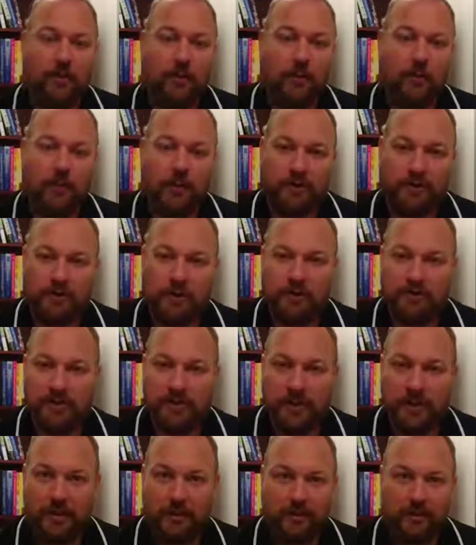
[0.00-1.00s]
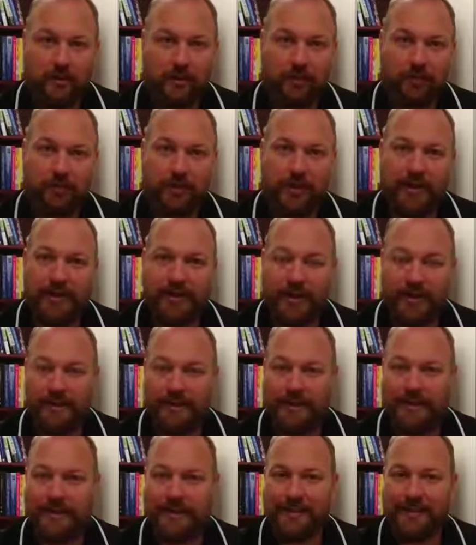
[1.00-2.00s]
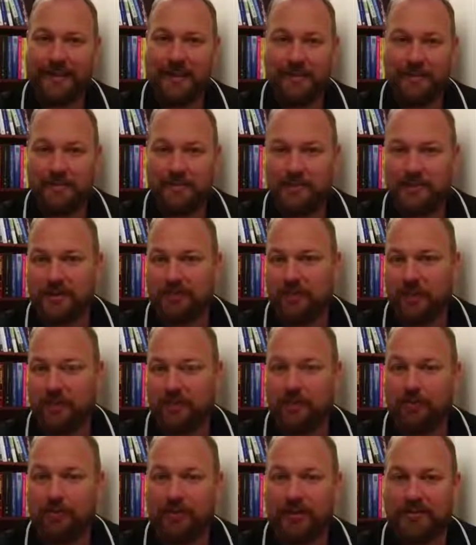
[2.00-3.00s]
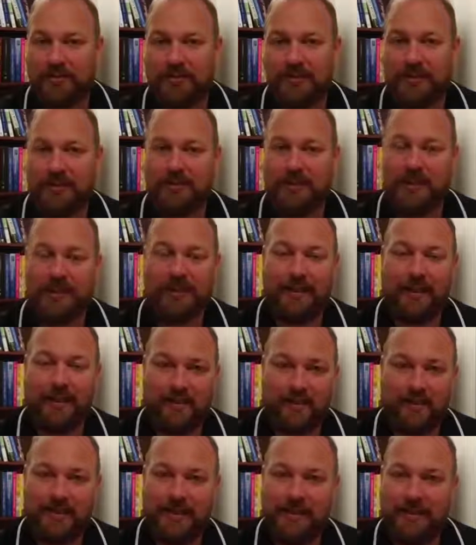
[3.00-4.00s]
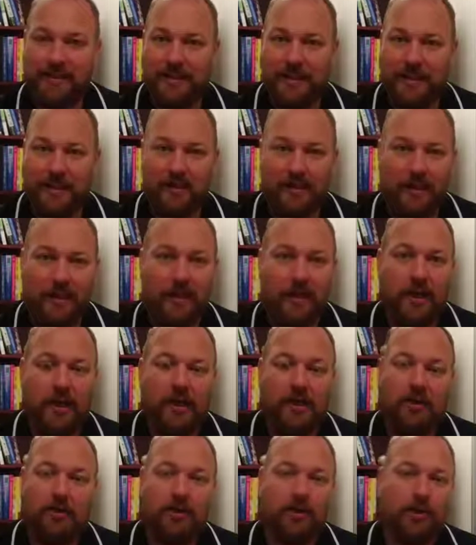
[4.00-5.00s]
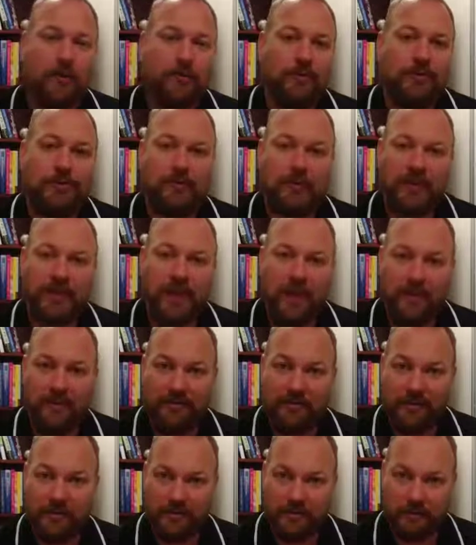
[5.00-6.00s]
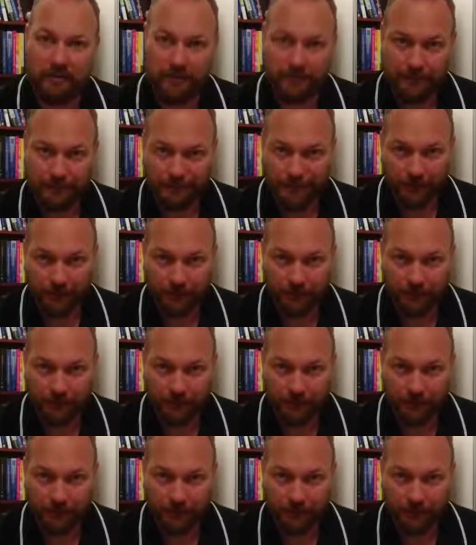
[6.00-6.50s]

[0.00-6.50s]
We want to loosen up or break down any adhesions that may be present in that Achilles tendon area or up through the calf muscle.